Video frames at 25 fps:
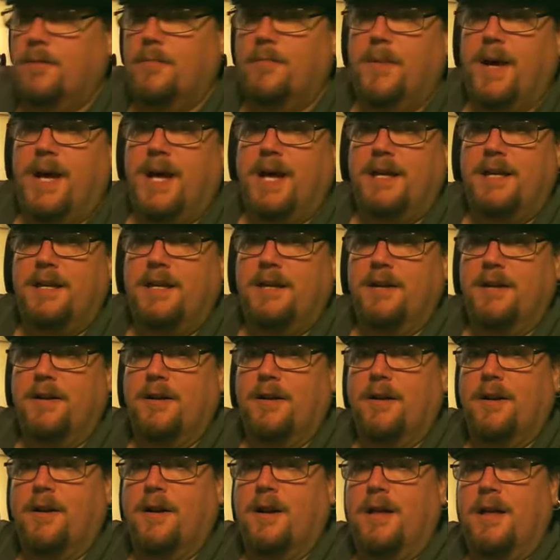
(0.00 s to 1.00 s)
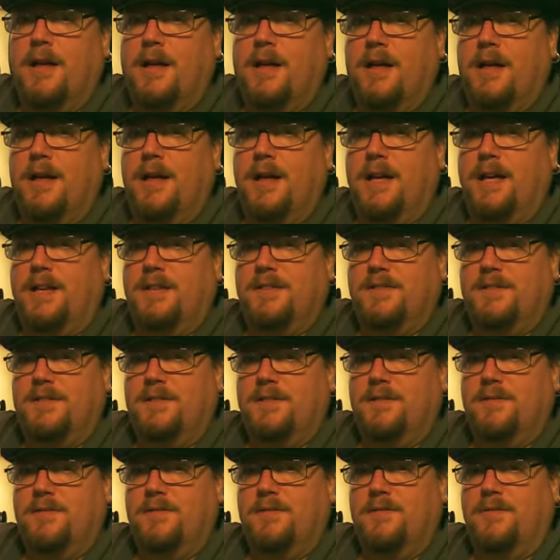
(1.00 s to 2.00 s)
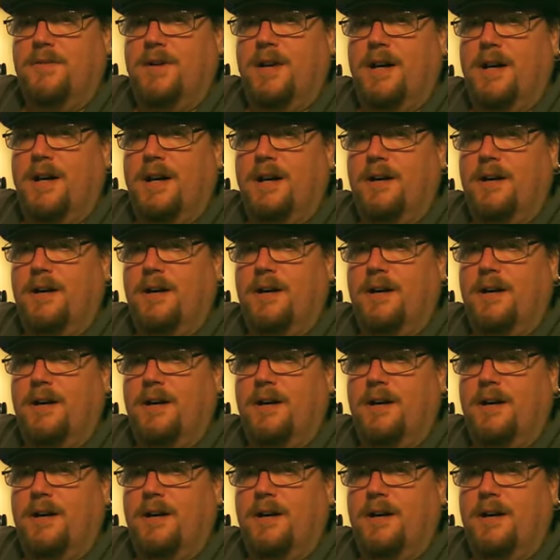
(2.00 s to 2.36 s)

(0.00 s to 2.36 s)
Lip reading: back here, as to